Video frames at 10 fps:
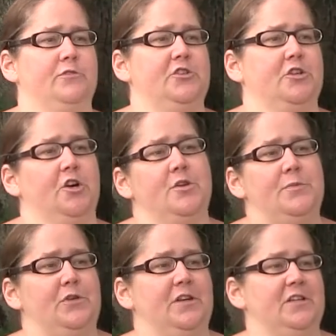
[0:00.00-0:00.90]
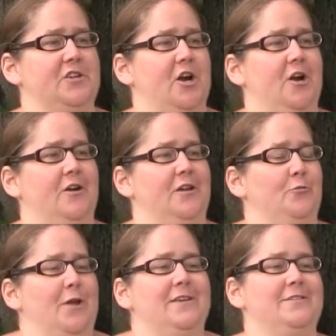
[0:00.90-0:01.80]
rich our communities are
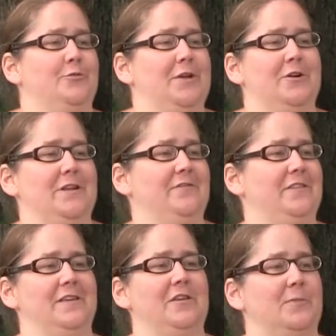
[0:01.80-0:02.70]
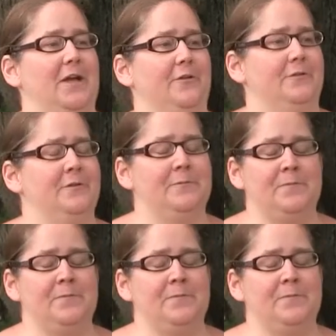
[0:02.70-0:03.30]
in ways that we don't even think about.